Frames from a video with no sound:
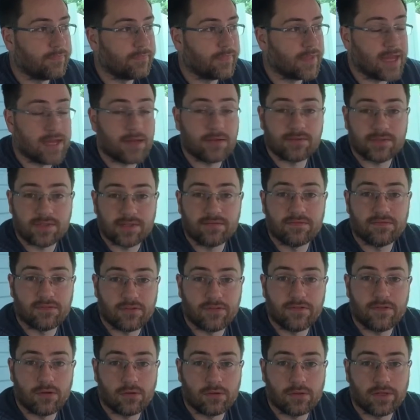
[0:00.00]
housing for a
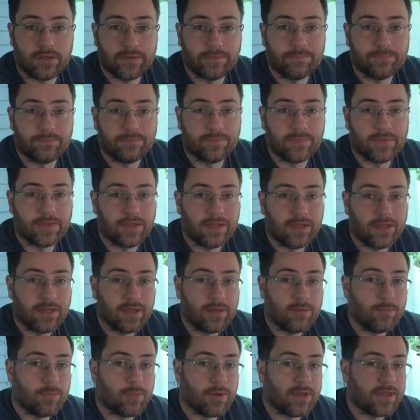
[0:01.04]
fog light,
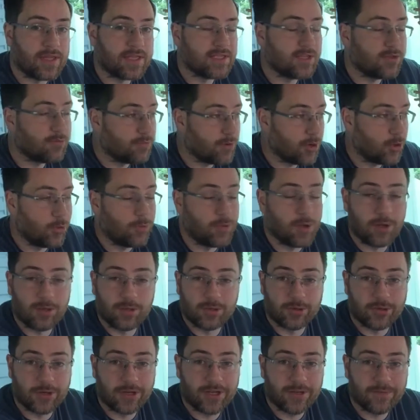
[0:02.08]
but there's no bulb
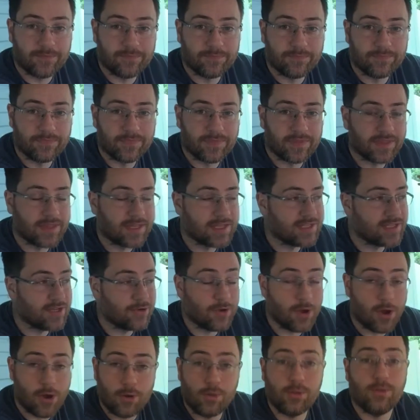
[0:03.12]
holder in it. There's no
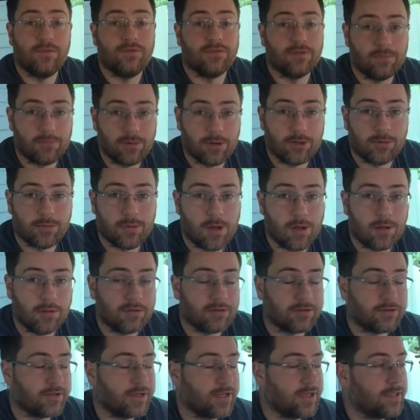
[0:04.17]
hole for a bulb
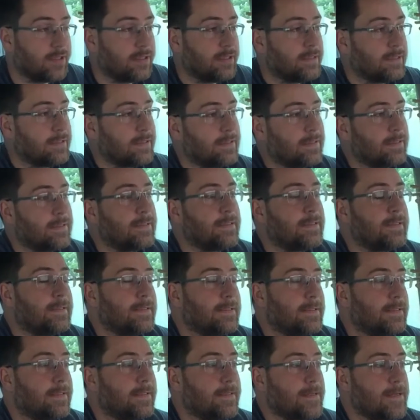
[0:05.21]
holder in it.
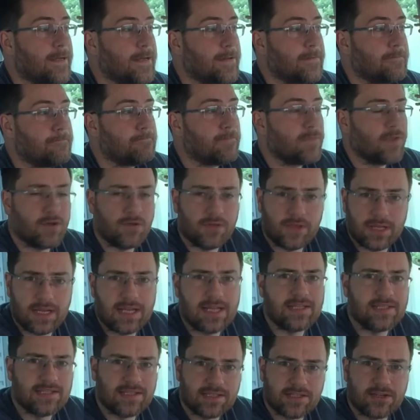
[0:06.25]
All the
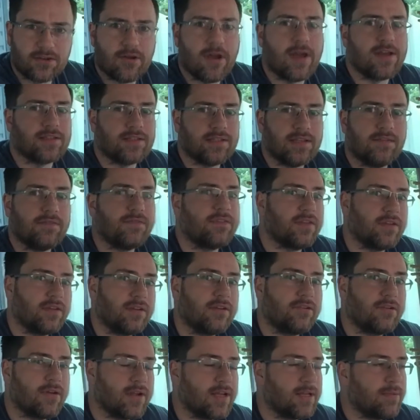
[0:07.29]
lens is correct and everything, and
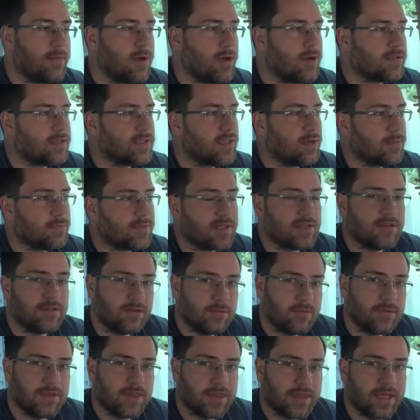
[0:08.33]
correctly marked up, so you
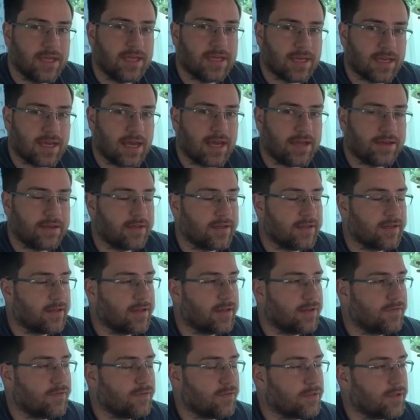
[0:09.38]
would think it had a
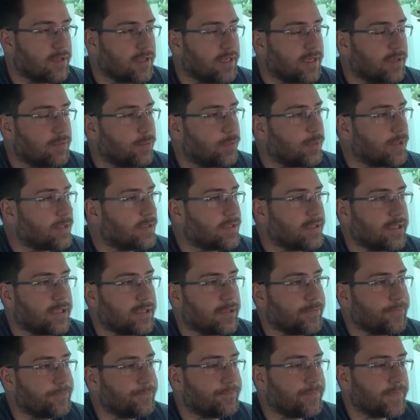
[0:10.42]
fog light in it, but no,
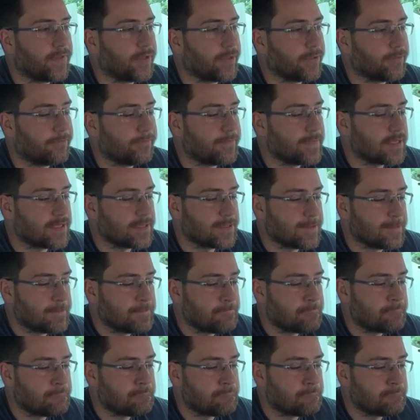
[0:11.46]
it doesn't.